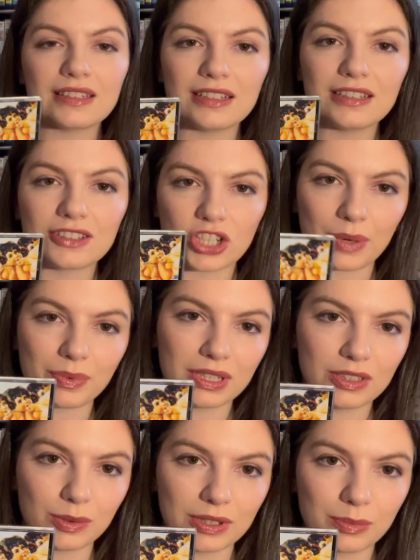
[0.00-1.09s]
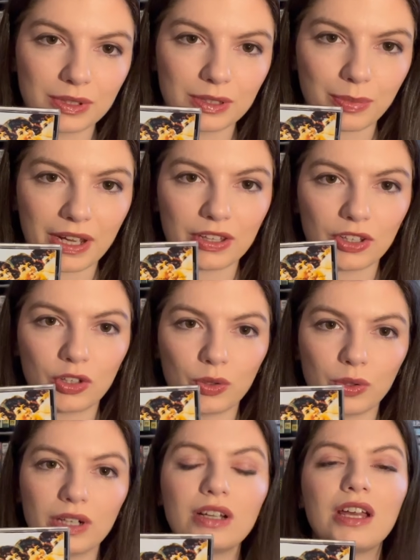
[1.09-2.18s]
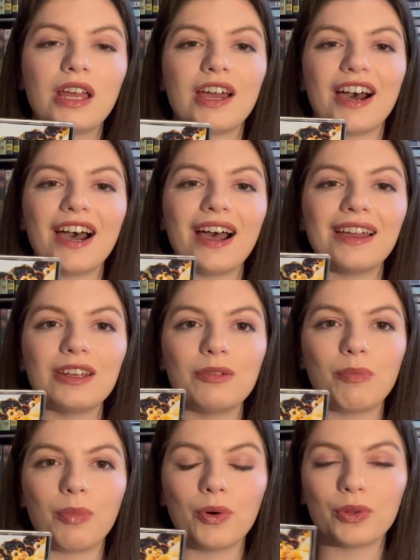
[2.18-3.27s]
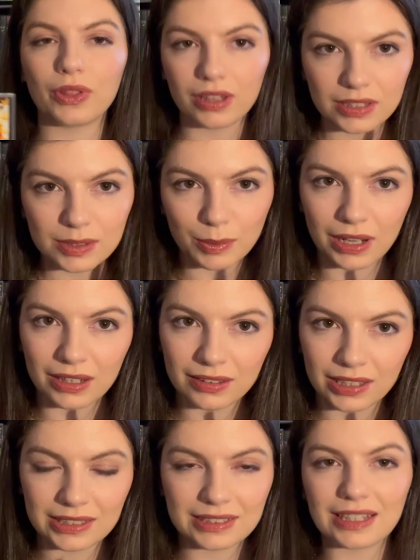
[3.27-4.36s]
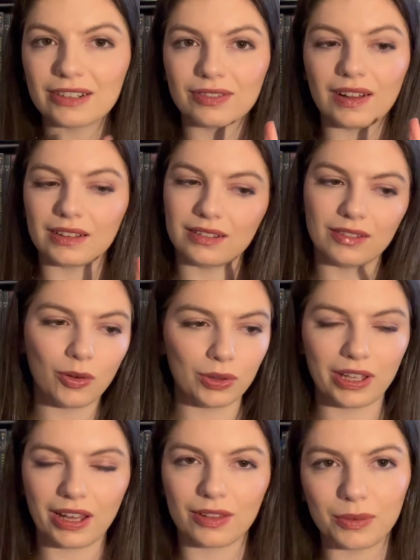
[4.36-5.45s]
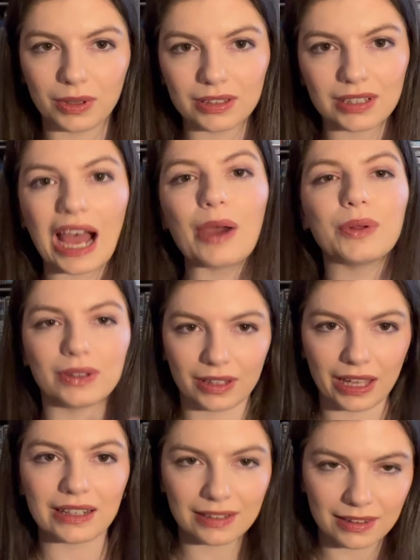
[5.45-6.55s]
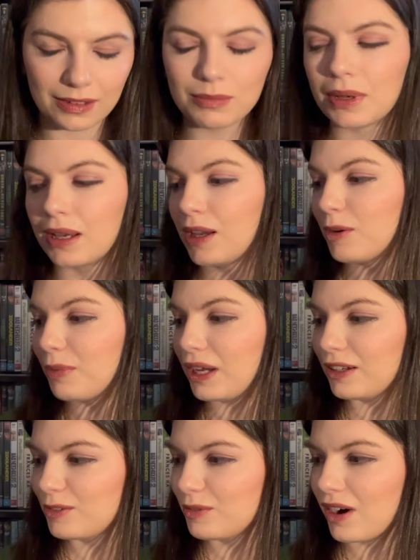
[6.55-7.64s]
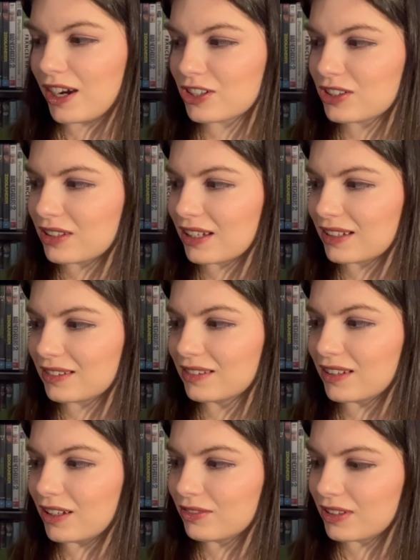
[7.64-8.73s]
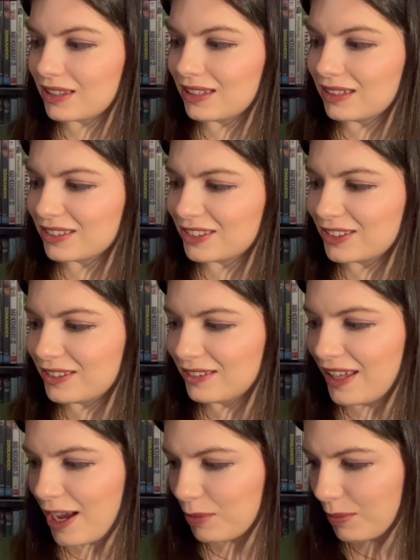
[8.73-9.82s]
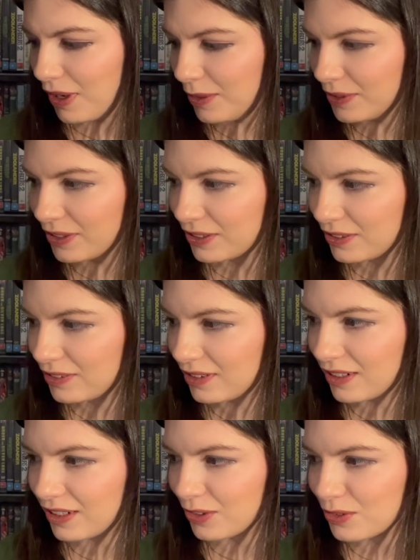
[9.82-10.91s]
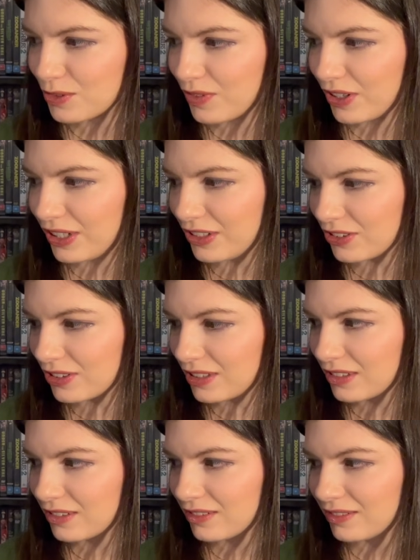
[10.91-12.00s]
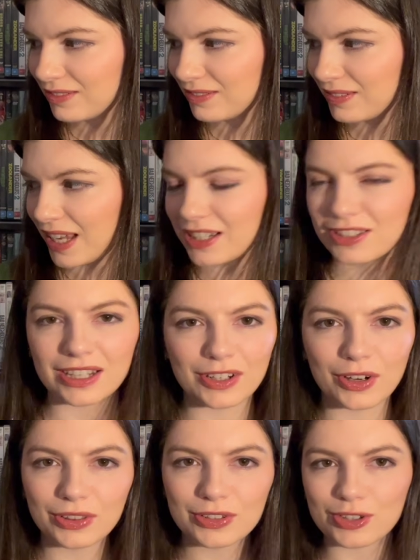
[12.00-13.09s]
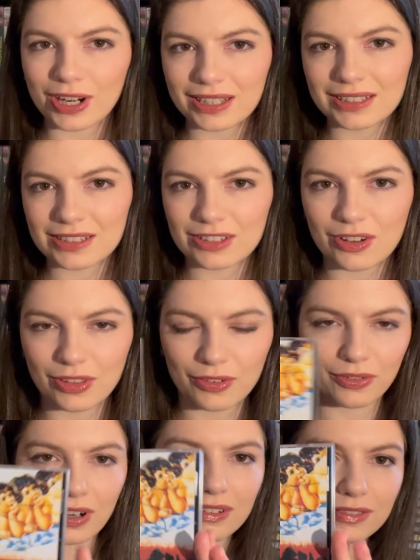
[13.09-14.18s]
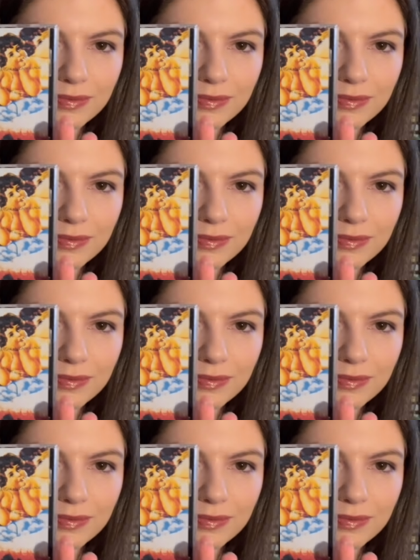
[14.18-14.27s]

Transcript: is Japanese Whispers by The Cure. I bought this one instead of like all the other ones. I will get to them, but I just like loved the album artwork. I thought it was very interesting, and it's like got the track list on the front.